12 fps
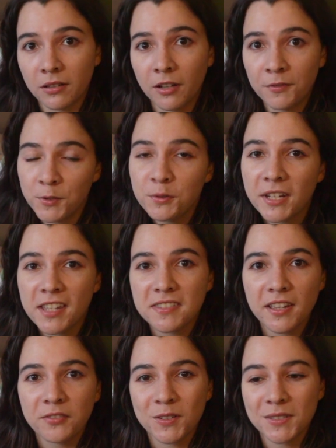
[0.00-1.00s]
A few
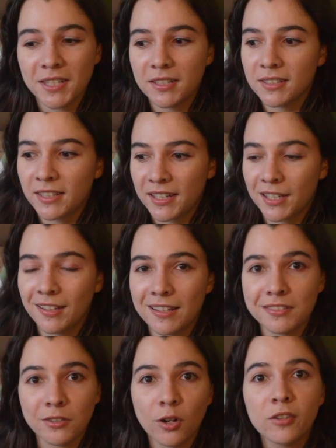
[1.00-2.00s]
days after sending the
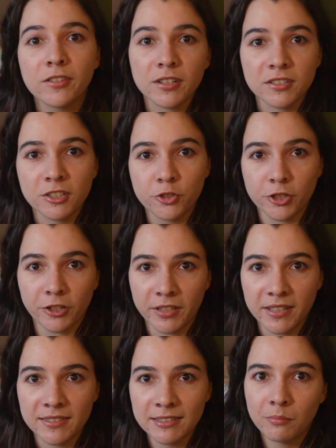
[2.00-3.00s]
Heelys over to
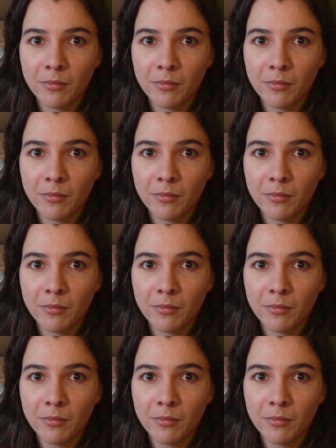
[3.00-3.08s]
Journeys,